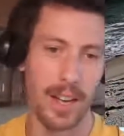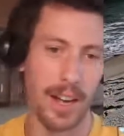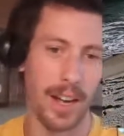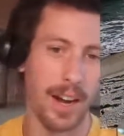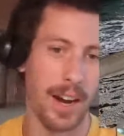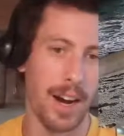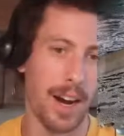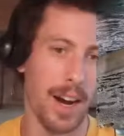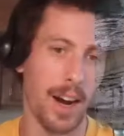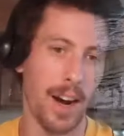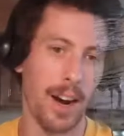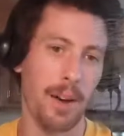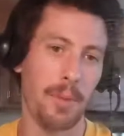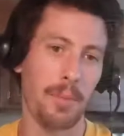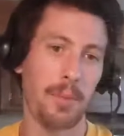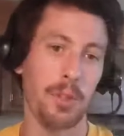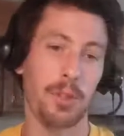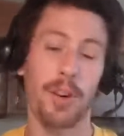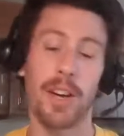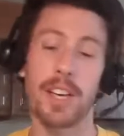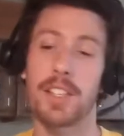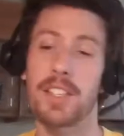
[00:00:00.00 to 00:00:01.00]

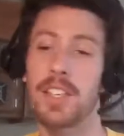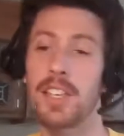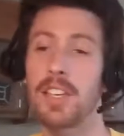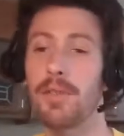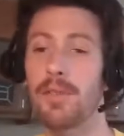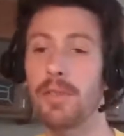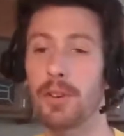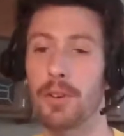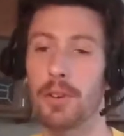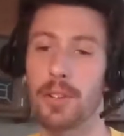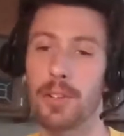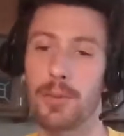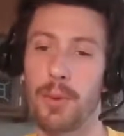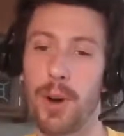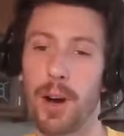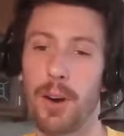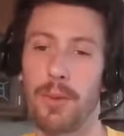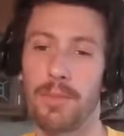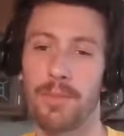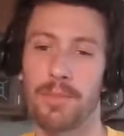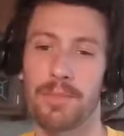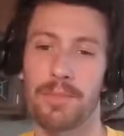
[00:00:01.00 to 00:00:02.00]
Great seafood as
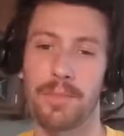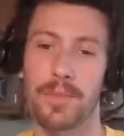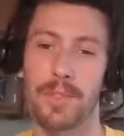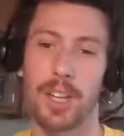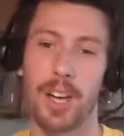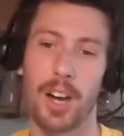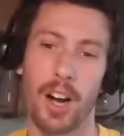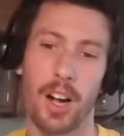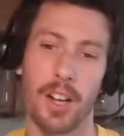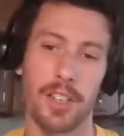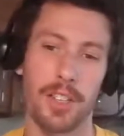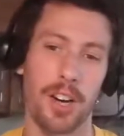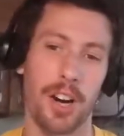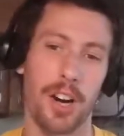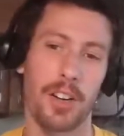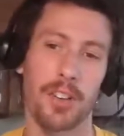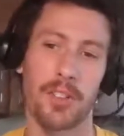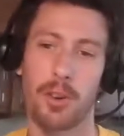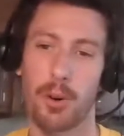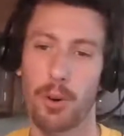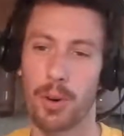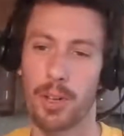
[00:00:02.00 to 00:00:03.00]
well. Cons
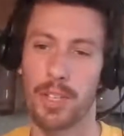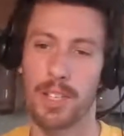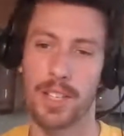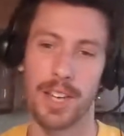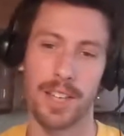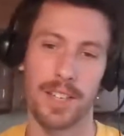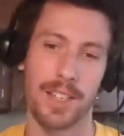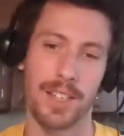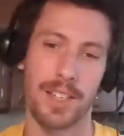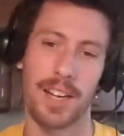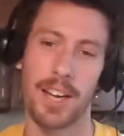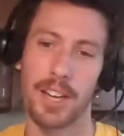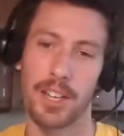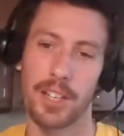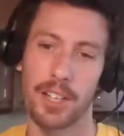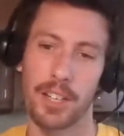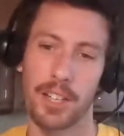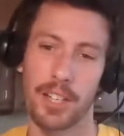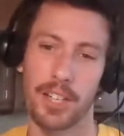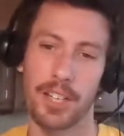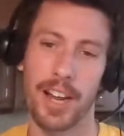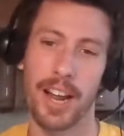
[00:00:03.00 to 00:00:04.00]
are tourist
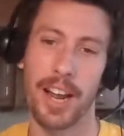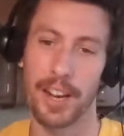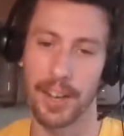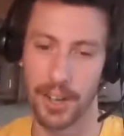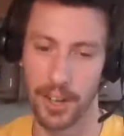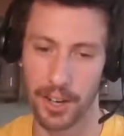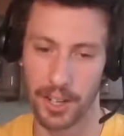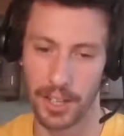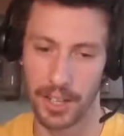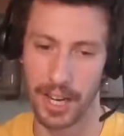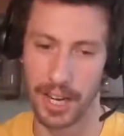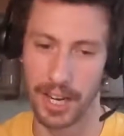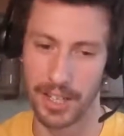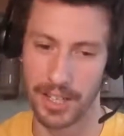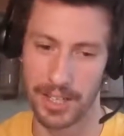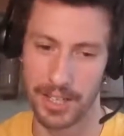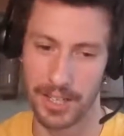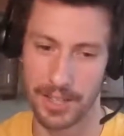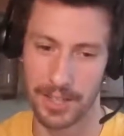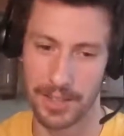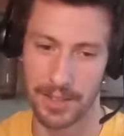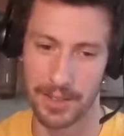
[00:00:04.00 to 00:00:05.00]
destination and
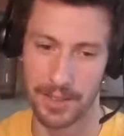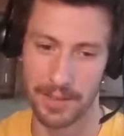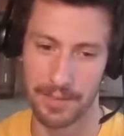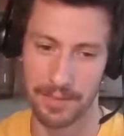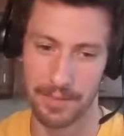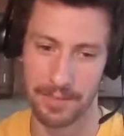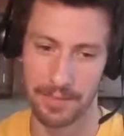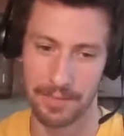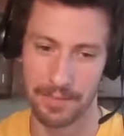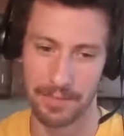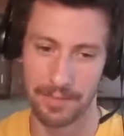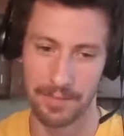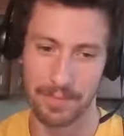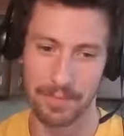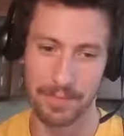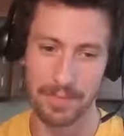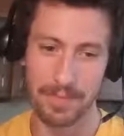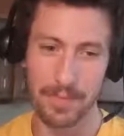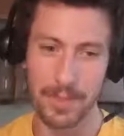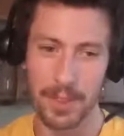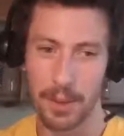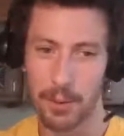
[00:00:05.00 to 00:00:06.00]
hurricanes,
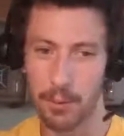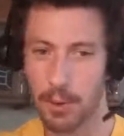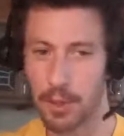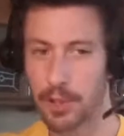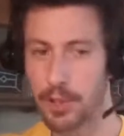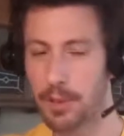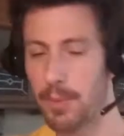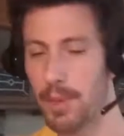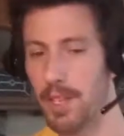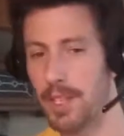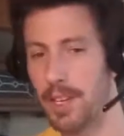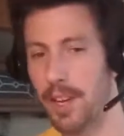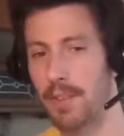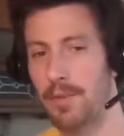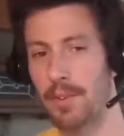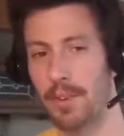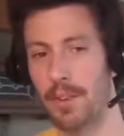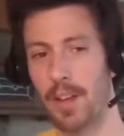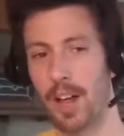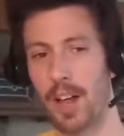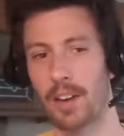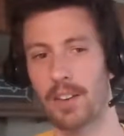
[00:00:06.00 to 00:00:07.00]
which could be said
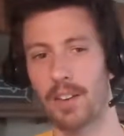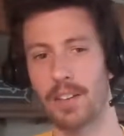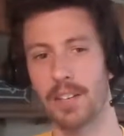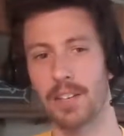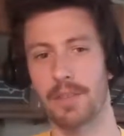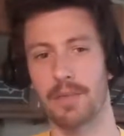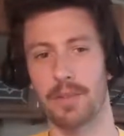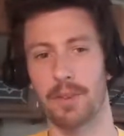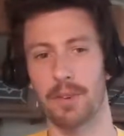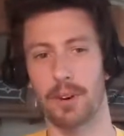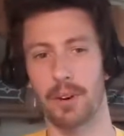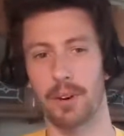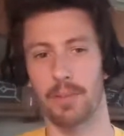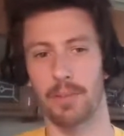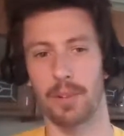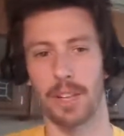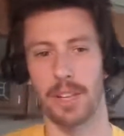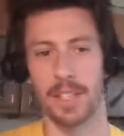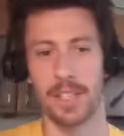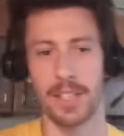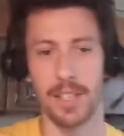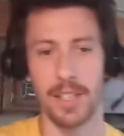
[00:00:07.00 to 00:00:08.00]
for a lot of these Florida
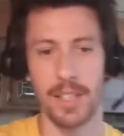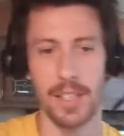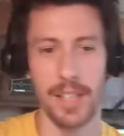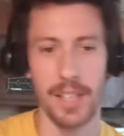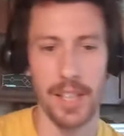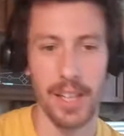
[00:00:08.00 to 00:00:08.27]
places.